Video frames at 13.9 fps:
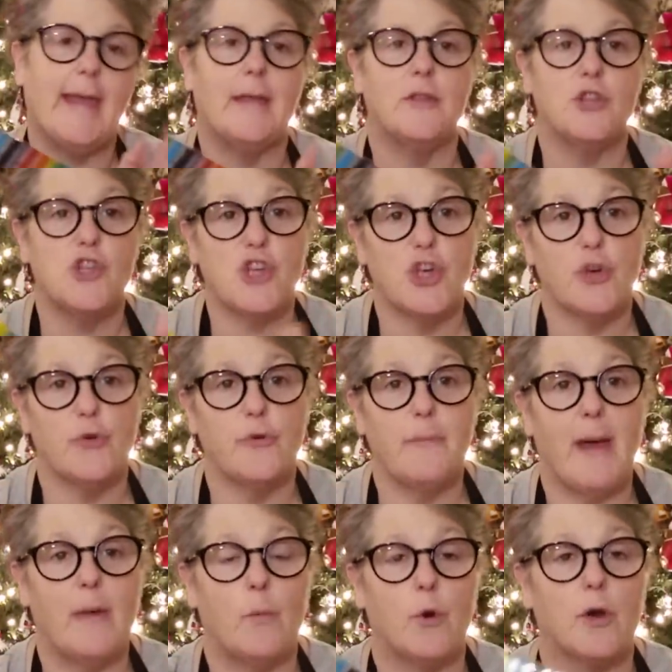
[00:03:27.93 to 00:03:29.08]
In June,
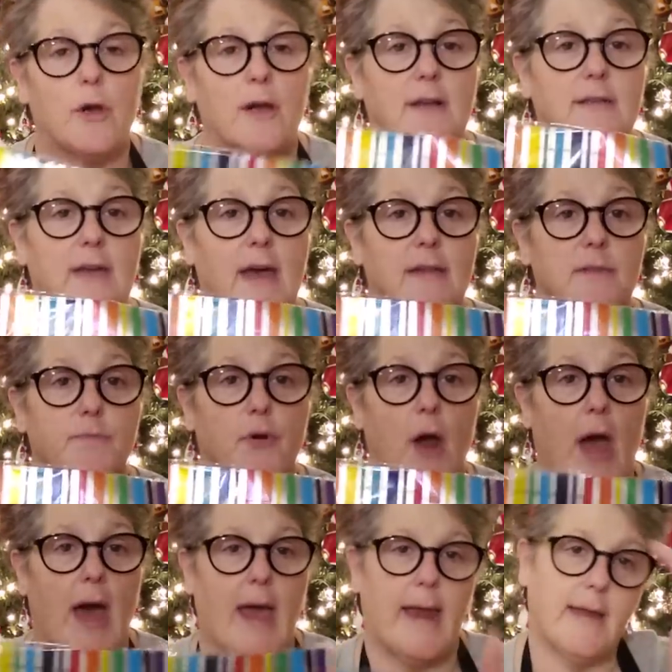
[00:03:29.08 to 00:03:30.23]
my work does
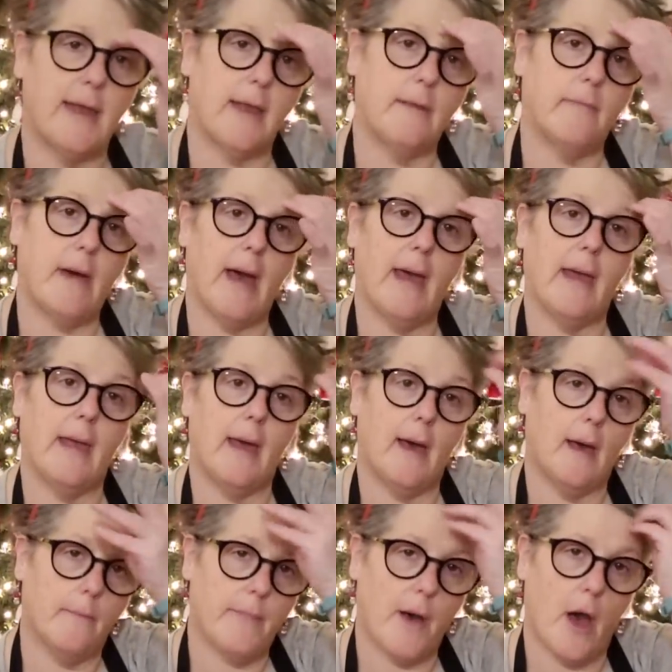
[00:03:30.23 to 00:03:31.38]
Pride, and my
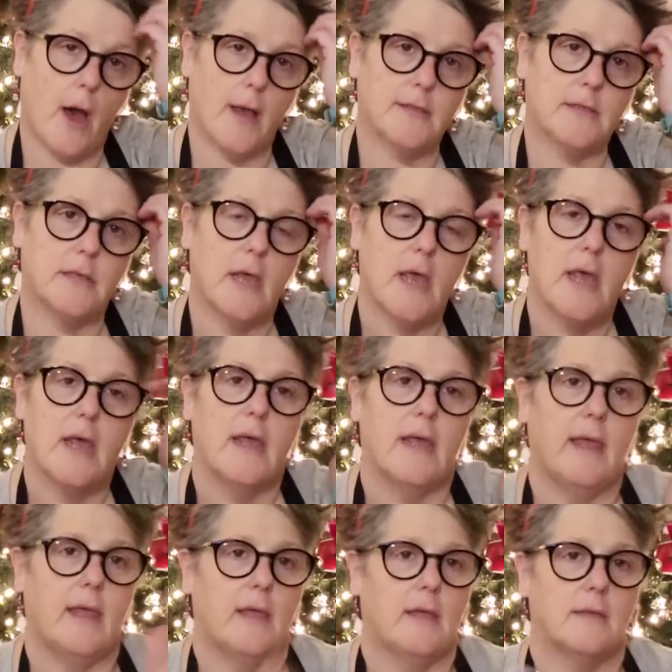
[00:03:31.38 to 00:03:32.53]
um, boss
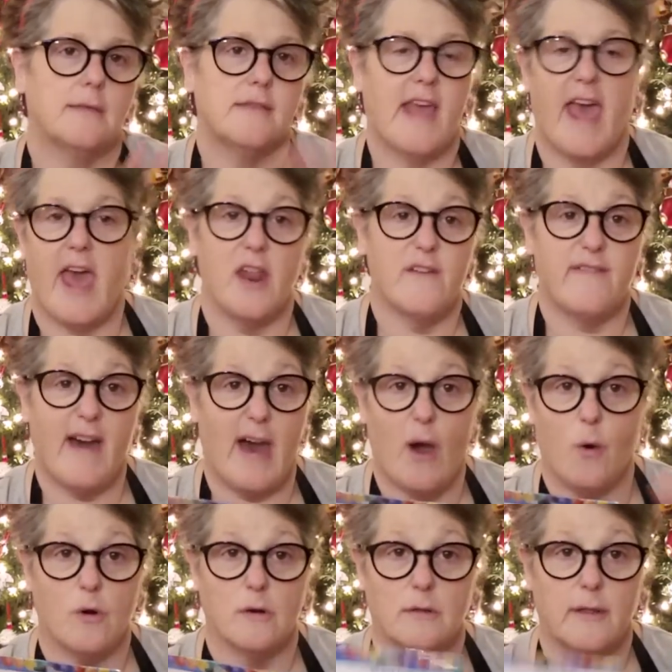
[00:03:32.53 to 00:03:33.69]
is the head of
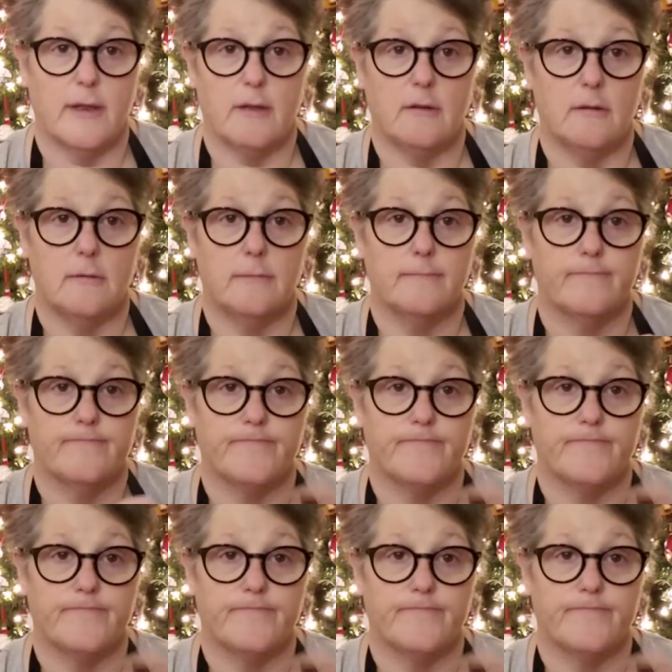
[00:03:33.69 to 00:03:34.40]
our little